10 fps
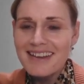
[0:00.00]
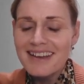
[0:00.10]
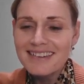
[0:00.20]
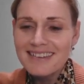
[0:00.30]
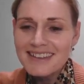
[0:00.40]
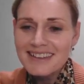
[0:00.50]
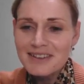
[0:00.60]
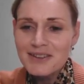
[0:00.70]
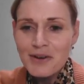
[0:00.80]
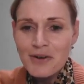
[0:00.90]
Yeah, I see
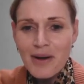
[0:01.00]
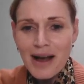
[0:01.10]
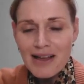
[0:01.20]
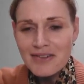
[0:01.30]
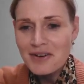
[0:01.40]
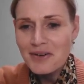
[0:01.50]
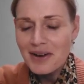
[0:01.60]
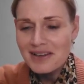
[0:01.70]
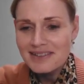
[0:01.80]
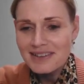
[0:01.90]
no other
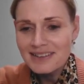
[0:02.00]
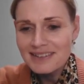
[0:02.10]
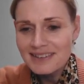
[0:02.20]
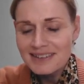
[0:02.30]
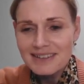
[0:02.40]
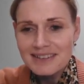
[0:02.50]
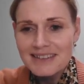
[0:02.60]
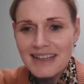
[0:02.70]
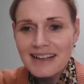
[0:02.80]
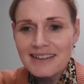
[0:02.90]
questions in the
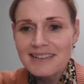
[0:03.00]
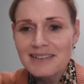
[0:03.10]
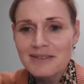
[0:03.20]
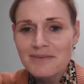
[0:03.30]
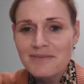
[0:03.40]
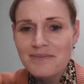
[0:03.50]
chat.